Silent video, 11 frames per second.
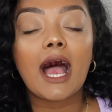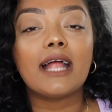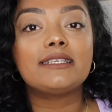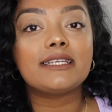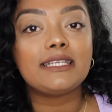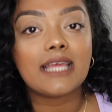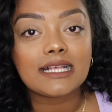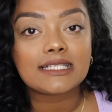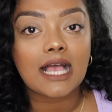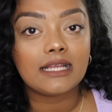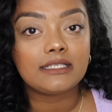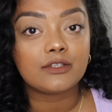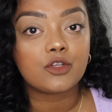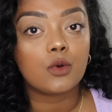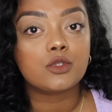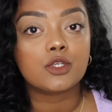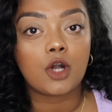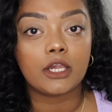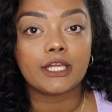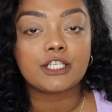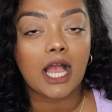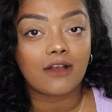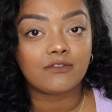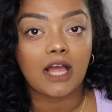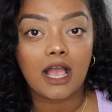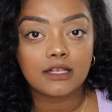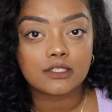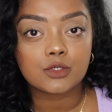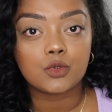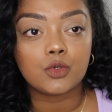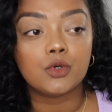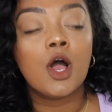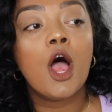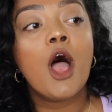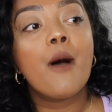And yes, I did go to college after high school,